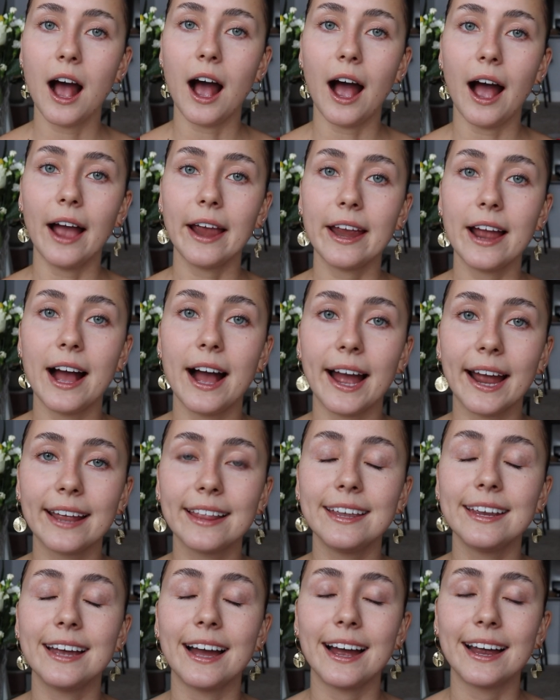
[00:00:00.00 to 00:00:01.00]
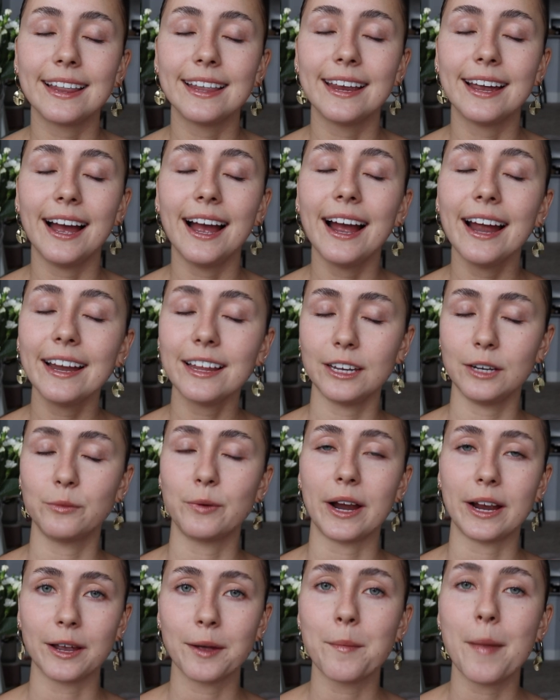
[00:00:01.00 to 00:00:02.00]
I highly, highly, highly
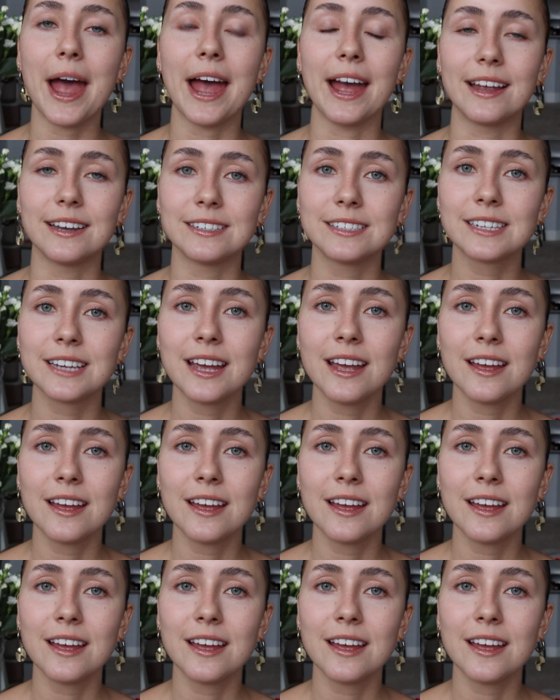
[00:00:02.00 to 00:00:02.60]
recommend